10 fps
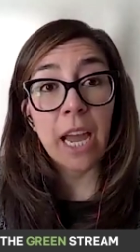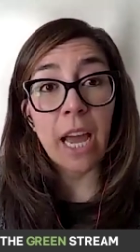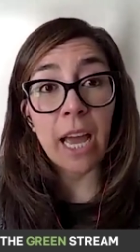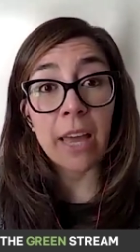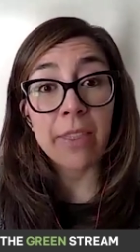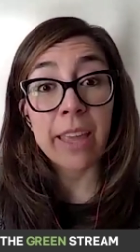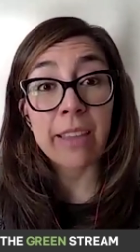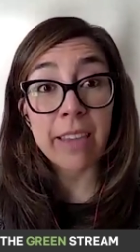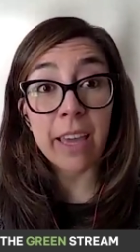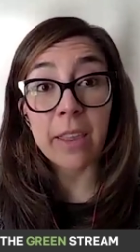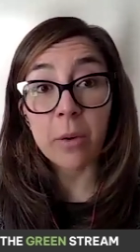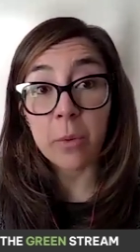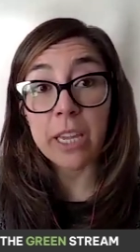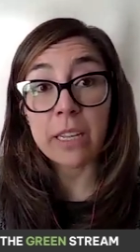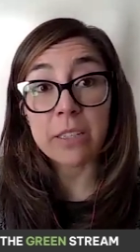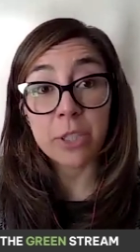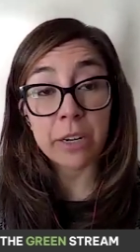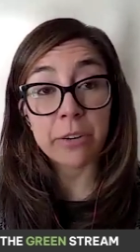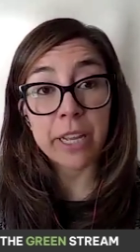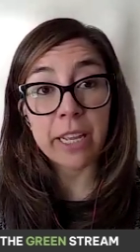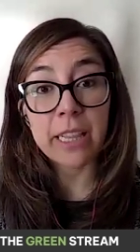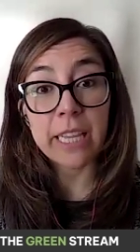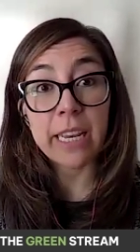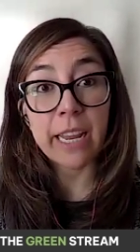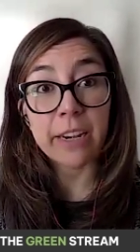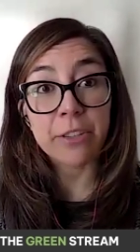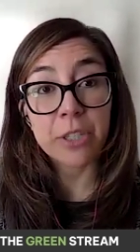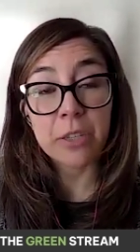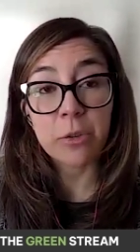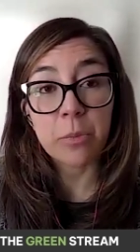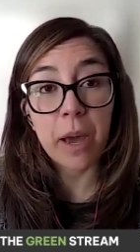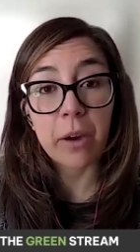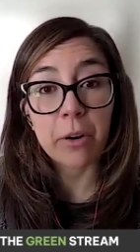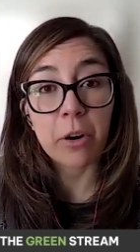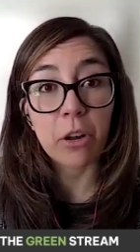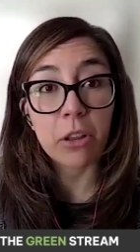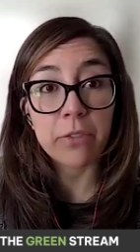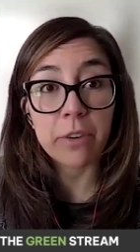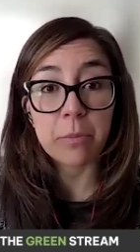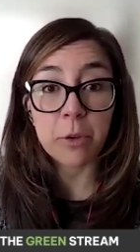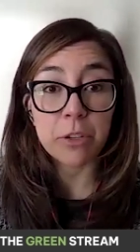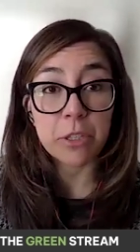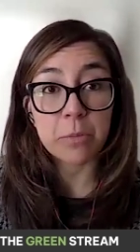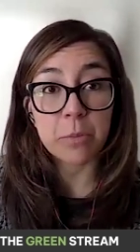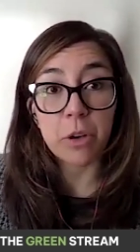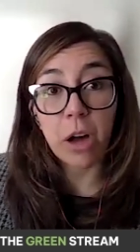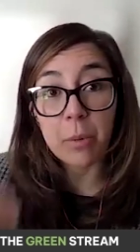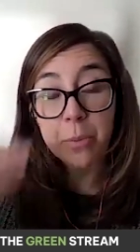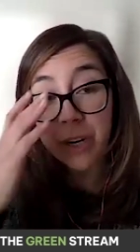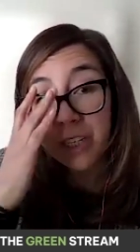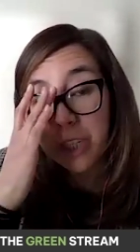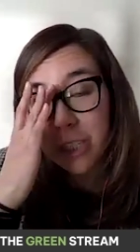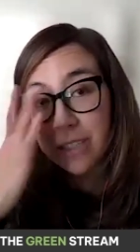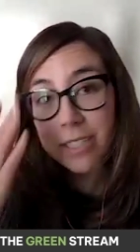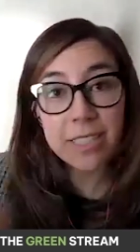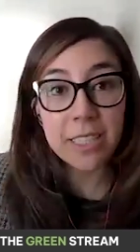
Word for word: Uh, the idea that we can generate clean energy to power all of our municipal operations